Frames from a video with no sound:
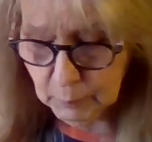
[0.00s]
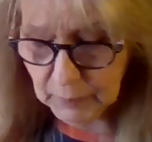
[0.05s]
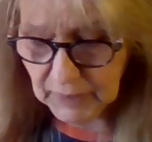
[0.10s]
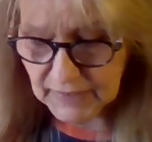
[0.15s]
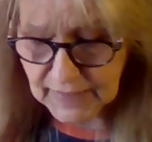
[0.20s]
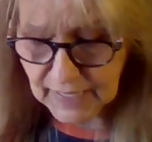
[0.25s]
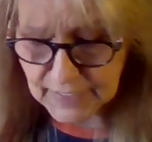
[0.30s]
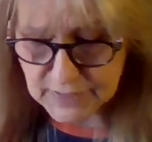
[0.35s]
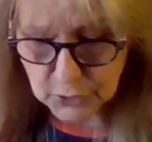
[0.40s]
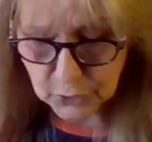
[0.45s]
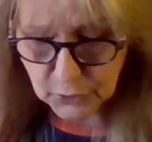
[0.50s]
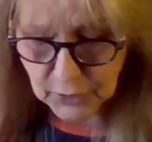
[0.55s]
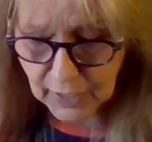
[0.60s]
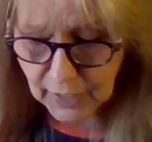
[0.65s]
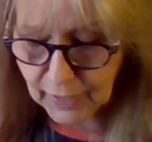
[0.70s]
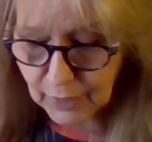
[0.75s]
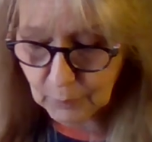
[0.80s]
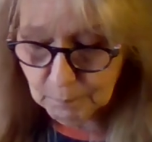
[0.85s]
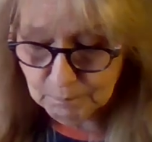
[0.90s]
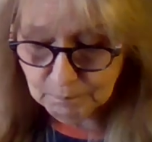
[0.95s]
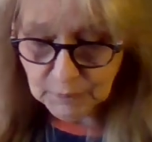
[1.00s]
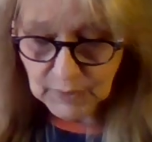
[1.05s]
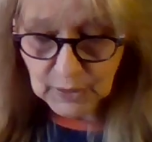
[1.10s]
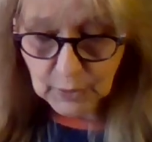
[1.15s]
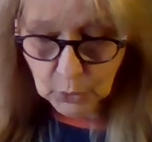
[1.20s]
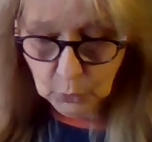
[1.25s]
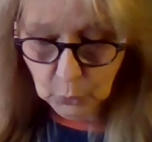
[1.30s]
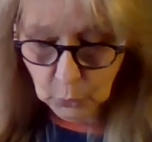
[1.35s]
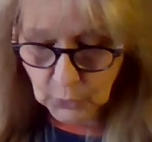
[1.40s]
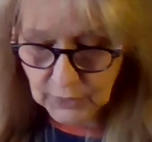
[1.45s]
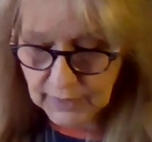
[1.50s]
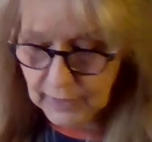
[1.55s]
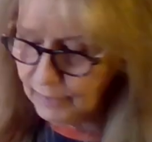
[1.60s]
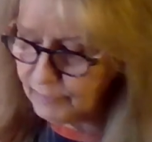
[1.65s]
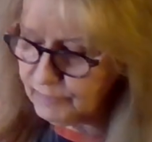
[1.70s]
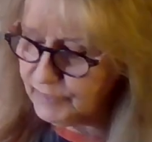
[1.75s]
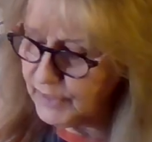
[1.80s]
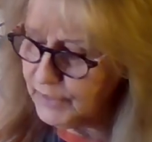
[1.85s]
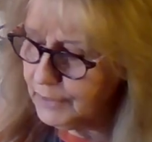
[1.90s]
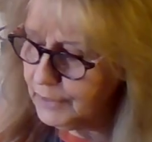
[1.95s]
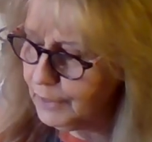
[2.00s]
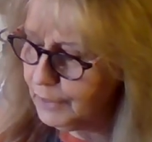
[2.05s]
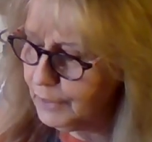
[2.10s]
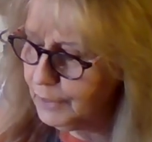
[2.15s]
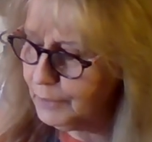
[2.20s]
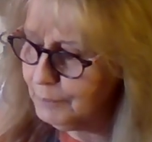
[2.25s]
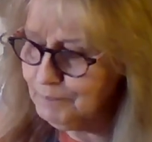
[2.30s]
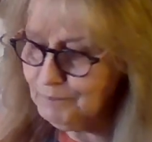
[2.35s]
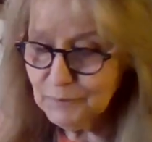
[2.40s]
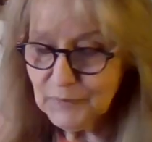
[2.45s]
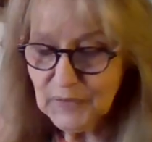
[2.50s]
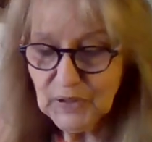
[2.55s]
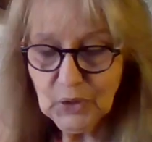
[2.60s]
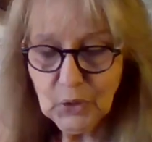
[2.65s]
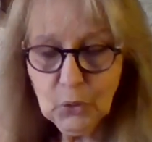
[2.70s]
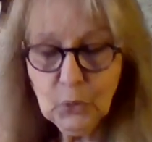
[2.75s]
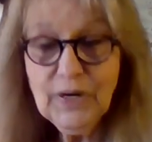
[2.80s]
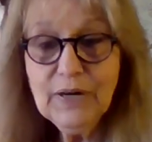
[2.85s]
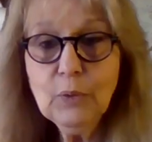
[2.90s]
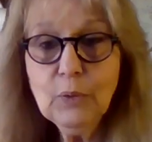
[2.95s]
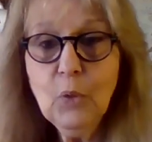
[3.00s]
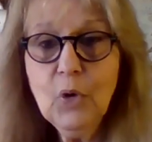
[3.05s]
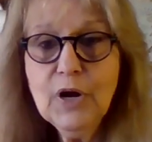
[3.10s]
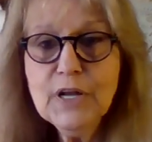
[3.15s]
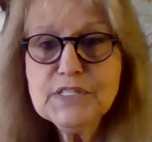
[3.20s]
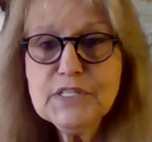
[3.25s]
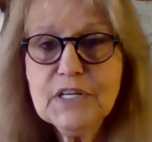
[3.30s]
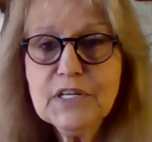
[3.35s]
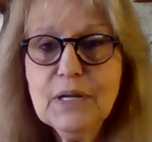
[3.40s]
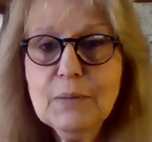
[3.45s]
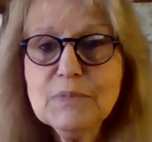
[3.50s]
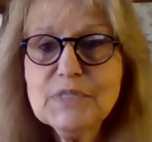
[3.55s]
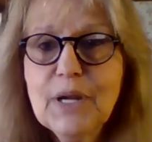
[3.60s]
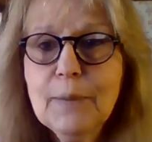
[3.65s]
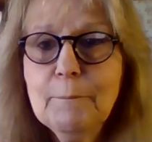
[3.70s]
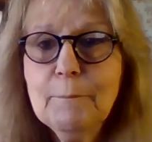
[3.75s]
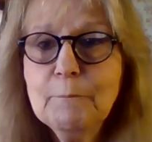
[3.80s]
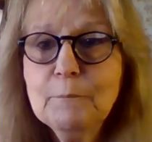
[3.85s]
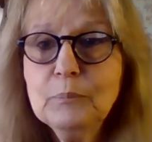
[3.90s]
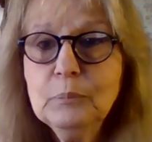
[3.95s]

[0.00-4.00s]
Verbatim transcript: But that's okay. We have the um, Queen of Wands that comes up.